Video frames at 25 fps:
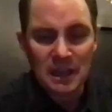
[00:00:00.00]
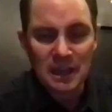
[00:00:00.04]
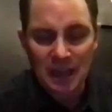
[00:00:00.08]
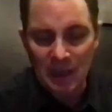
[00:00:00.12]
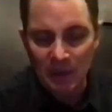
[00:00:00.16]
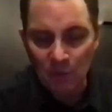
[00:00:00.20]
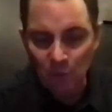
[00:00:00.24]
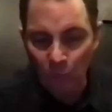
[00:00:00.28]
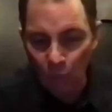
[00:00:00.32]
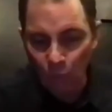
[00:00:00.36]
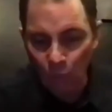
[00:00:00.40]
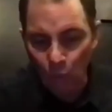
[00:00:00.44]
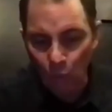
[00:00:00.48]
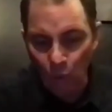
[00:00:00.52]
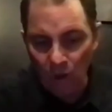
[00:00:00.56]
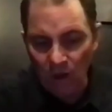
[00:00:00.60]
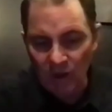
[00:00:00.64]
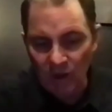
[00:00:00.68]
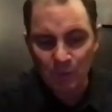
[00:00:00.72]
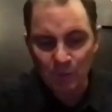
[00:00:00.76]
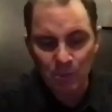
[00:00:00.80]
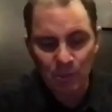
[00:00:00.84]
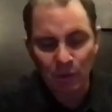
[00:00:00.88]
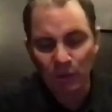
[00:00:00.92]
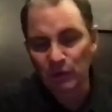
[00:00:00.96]
And what
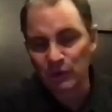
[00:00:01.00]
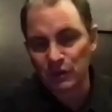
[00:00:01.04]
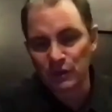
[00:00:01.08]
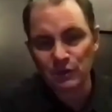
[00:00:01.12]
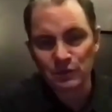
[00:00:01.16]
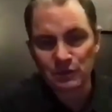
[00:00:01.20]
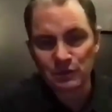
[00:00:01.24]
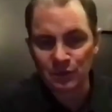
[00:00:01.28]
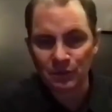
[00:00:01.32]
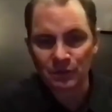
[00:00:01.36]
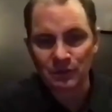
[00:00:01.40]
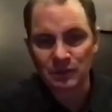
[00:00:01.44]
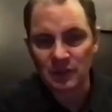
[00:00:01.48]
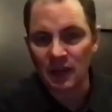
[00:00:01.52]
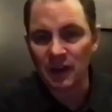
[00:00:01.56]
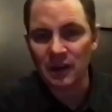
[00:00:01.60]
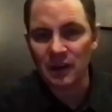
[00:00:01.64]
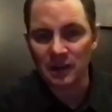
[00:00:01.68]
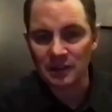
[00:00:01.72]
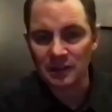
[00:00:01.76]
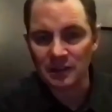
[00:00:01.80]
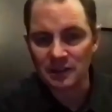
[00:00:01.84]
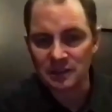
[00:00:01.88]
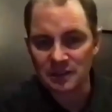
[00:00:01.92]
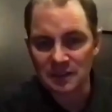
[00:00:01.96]
a producer
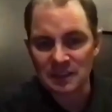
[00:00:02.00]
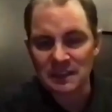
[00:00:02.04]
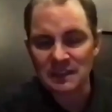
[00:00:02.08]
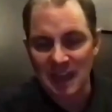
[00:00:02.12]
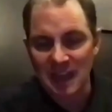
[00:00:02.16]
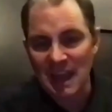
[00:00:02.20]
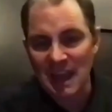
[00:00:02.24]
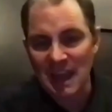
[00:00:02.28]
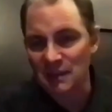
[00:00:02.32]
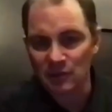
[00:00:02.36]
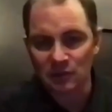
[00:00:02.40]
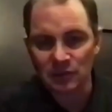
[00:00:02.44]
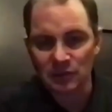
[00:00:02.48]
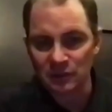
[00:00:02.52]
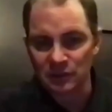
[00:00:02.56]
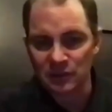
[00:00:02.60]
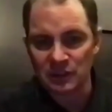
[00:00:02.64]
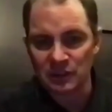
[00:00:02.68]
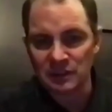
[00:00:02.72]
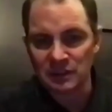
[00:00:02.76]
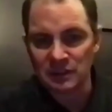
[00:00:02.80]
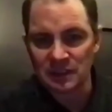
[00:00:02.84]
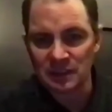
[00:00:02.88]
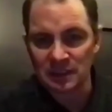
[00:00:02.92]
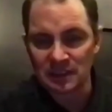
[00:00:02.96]
does is handle
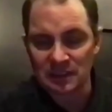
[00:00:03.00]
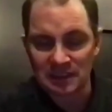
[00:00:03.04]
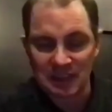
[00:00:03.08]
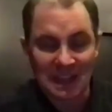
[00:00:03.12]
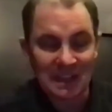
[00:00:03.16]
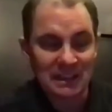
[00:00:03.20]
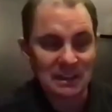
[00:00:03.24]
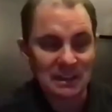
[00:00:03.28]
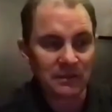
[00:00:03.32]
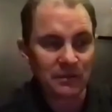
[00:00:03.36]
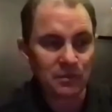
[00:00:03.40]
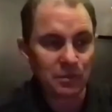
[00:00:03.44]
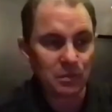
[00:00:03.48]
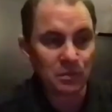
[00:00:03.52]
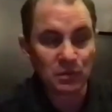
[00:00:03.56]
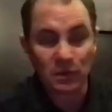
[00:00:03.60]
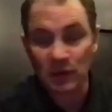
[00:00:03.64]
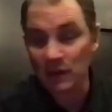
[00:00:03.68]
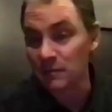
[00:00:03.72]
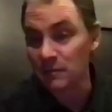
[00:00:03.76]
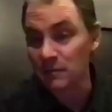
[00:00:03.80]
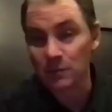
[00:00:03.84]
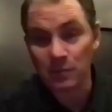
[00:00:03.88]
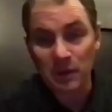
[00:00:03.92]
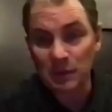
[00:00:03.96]
logistics.
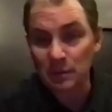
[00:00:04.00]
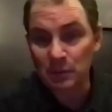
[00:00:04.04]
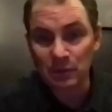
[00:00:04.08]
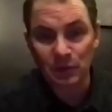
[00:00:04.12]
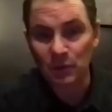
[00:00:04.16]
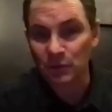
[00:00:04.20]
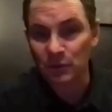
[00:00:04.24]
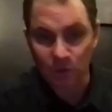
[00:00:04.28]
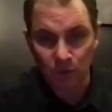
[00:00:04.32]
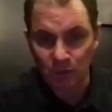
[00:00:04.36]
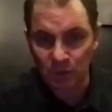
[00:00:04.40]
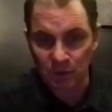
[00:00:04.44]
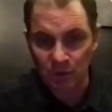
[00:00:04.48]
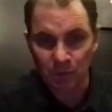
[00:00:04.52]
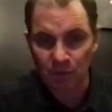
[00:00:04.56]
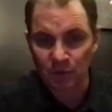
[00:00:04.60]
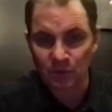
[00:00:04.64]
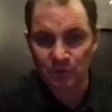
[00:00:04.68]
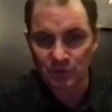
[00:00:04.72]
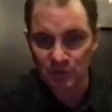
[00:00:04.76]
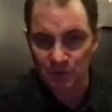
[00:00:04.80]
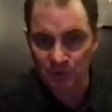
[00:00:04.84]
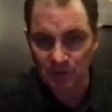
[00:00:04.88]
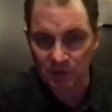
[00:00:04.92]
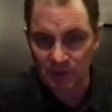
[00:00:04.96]
And people don't know what a
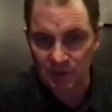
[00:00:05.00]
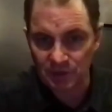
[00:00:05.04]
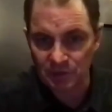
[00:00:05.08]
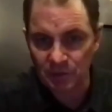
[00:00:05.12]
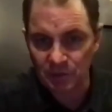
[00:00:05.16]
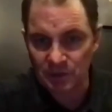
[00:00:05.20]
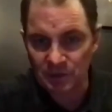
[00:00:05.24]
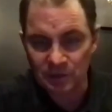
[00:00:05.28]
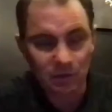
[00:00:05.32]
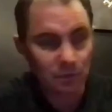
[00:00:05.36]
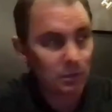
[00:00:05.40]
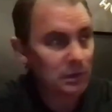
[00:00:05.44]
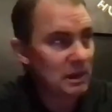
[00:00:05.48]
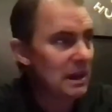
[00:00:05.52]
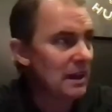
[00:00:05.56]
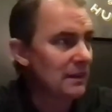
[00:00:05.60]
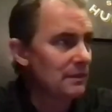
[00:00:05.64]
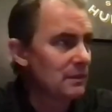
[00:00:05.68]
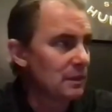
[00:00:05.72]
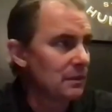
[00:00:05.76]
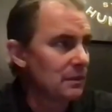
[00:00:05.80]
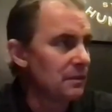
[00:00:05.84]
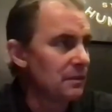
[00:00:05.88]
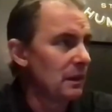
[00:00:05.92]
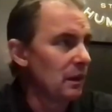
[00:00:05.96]
producer does, right? So we have
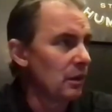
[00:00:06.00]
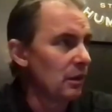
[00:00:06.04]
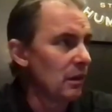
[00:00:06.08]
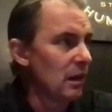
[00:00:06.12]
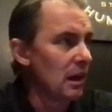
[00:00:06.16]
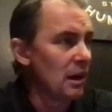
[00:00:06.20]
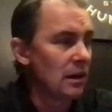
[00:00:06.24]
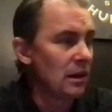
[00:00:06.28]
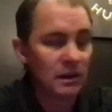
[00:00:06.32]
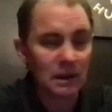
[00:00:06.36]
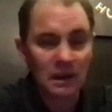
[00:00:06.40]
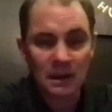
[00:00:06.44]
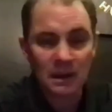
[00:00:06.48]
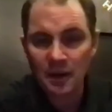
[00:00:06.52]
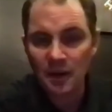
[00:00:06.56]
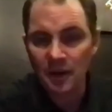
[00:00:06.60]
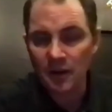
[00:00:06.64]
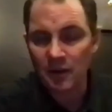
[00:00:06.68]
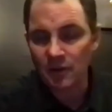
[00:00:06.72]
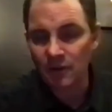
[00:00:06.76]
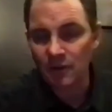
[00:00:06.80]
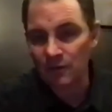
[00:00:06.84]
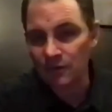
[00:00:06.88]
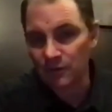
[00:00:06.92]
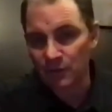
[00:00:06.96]
to figure out
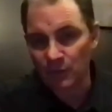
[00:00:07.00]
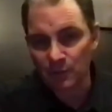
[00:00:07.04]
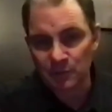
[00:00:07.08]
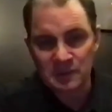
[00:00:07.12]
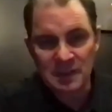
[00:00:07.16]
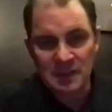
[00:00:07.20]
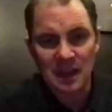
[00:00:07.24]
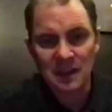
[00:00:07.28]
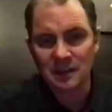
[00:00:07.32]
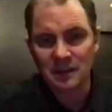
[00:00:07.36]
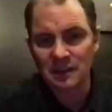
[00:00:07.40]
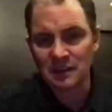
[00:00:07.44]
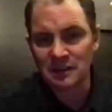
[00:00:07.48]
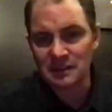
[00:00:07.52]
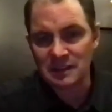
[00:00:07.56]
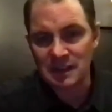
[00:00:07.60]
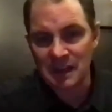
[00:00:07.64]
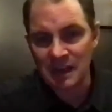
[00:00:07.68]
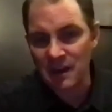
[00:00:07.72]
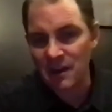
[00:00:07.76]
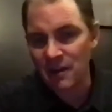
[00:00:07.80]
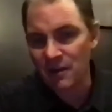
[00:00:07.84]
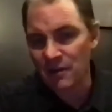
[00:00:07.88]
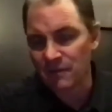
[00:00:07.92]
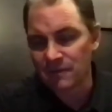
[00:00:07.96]
from talent to
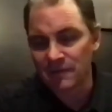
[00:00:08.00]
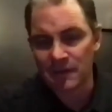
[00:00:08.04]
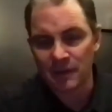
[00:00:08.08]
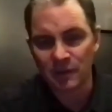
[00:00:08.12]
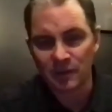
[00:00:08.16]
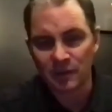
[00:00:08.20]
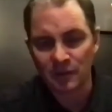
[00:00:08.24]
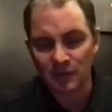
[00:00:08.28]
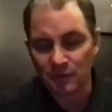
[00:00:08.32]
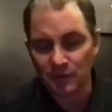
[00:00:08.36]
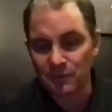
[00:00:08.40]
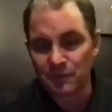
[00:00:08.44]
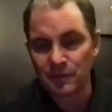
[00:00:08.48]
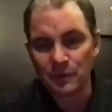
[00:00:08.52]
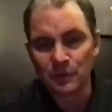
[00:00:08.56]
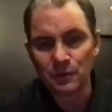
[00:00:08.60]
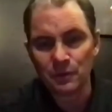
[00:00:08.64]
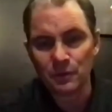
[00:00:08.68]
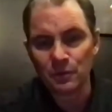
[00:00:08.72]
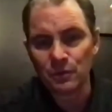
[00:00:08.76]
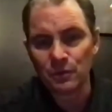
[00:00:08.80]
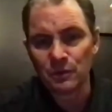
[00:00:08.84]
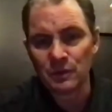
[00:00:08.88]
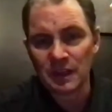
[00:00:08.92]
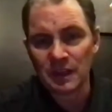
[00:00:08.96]
airfare to
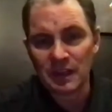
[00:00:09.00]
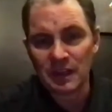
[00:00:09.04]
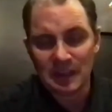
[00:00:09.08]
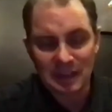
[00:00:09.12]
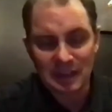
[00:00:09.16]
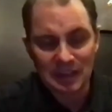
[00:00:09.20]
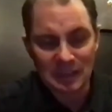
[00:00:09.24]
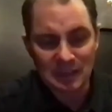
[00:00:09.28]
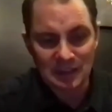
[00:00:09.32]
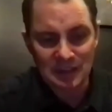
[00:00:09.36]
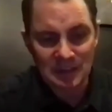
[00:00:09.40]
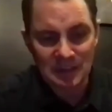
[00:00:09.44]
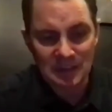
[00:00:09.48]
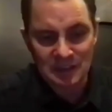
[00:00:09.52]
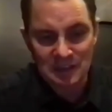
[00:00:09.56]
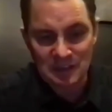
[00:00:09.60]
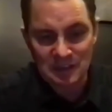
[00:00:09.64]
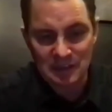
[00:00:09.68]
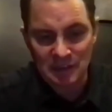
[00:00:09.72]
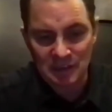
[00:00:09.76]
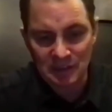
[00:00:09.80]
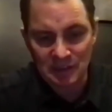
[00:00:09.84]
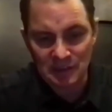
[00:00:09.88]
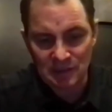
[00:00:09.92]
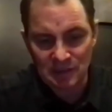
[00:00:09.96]
food.
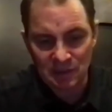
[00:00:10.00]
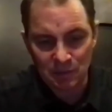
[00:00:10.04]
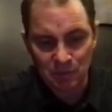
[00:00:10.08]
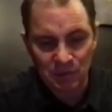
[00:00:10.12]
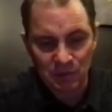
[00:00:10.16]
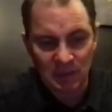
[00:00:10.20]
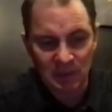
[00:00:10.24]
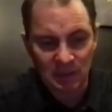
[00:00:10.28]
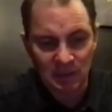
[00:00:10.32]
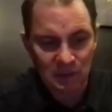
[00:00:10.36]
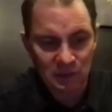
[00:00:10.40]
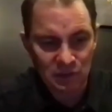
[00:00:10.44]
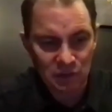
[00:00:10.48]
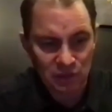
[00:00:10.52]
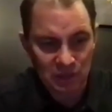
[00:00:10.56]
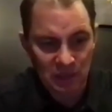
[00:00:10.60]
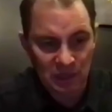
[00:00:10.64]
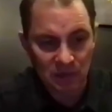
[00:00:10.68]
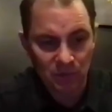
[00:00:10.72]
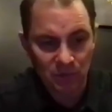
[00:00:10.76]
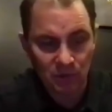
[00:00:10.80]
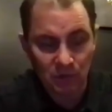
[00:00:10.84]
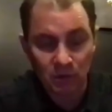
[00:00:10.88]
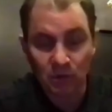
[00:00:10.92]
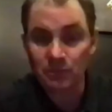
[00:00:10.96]
It's like being the
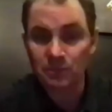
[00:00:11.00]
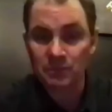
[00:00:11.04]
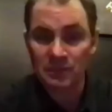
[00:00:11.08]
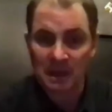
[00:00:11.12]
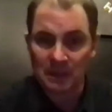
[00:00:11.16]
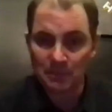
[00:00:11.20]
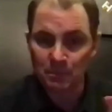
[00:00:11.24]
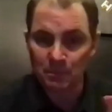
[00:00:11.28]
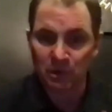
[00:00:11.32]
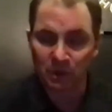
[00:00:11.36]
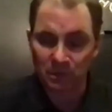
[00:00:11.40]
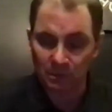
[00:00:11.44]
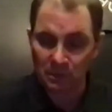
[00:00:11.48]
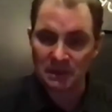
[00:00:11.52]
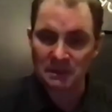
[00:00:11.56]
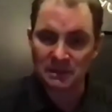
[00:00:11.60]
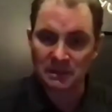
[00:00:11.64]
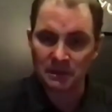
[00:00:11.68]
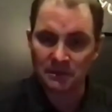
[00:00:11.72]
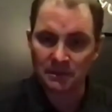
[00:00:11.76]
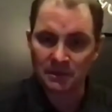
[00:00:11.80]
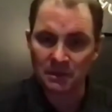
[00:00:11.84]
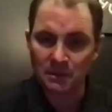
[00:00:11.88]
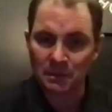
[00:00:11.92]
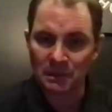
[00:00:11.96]
general, not putting
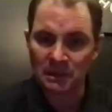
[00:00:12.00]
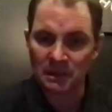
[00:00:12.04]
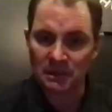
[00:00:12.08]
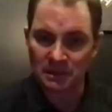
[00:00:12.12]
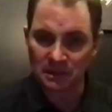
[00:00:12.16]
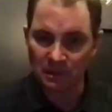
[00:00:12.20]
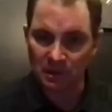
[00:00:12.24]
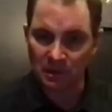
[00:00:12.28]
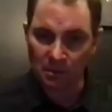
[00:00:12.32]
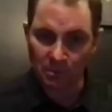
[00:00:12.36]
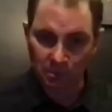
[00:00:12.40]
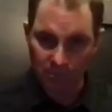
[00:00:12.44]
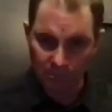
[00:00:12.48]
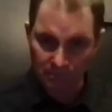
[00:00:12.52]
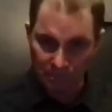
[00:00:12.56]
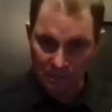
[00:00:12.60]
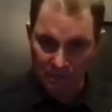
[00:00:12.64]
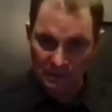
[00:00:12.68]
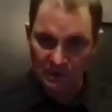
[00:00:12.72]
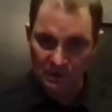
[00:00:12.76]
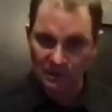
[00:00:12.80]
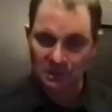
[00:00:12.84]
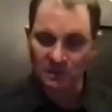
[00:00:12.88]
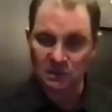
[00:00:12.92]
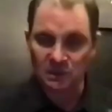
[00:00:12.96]
myself in the military
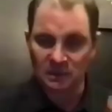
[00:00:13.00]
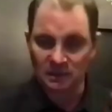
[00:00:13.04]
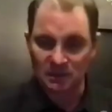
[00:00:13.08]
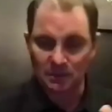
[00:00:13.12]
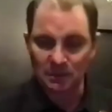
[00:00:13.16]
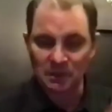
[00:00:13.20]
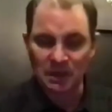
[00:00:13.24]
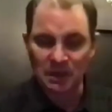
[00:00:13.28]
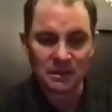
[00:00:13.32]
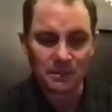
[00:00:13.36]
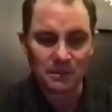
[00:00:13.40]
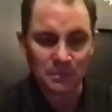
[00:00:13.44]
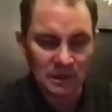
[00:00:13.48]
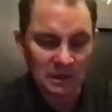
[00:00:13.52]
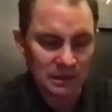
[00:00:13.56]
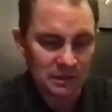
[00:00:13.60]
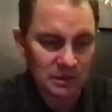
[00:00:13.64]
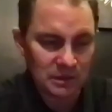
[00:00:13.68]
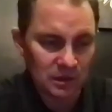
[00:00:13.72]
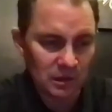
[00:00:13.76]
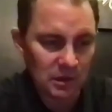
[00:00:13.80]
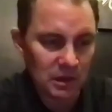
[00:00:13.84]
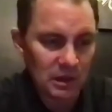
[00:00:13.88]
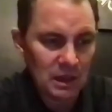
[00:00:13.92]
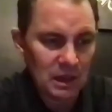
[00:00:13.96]
position because I'm not in the
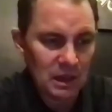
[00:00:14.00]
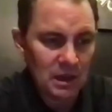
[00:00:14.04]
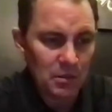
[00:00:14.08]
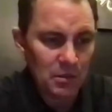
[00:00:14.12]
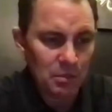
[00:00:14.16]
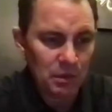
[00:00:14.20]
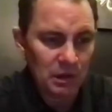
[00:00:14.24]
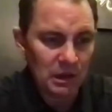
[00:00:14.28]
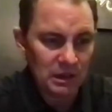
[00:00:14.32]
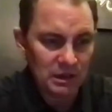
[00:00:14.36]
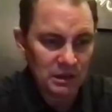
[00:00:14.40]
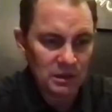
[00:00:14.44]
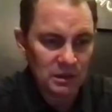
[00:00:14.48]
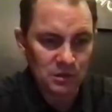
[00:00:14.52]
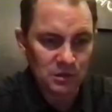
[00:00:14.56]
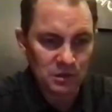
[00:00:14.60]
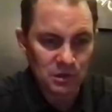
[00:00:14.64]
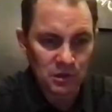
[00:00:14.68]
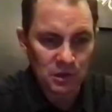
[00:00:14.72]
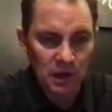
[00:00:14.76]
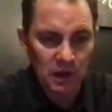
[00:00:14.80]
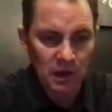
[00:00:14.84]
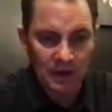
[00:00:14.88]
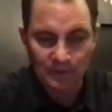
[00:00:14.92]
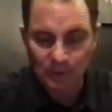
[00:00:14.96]
military, but
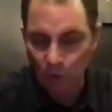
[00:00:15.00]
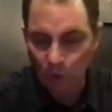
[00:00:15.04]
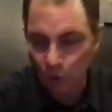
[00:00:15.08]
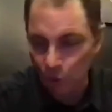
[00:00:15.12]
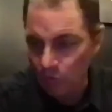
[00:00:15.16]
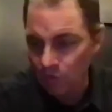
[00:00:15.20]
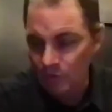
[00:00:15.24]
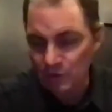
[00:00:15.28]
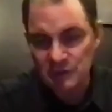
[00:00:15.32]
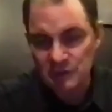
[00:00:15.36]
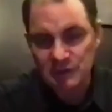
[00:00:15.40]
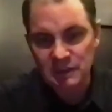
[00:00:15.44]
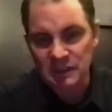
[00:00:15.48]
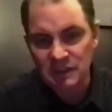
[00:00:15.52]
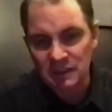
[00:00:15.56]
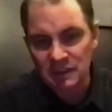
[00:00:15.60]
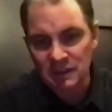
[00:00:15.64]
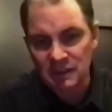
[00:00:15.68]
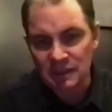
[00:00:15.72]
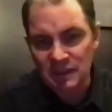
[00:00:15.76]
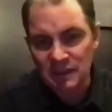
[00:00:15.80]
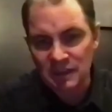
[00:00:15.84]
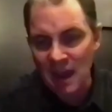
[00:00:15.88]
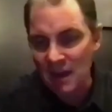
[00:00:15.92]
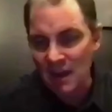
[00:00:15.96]
you have to
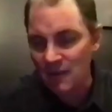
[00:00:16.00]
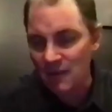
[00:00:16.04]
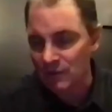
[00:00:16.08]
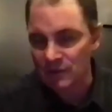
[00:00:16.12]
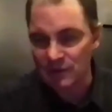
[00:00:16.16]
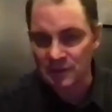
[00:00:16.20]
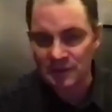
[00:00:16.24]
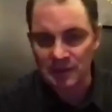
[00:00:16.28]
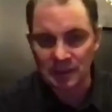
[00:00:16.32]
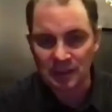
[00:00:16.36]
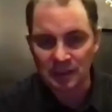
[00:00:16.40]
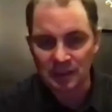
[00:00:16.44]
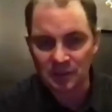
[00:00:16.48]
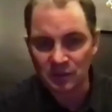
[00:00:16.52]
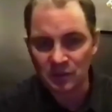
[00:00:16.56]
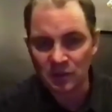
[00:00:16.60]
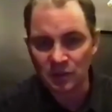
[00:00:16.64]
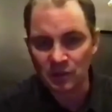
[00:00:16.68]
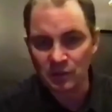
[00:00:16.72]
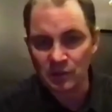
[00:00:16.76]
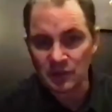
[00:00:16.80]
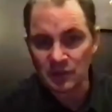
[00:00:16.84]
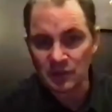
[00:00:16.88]
oversee everything. Like you have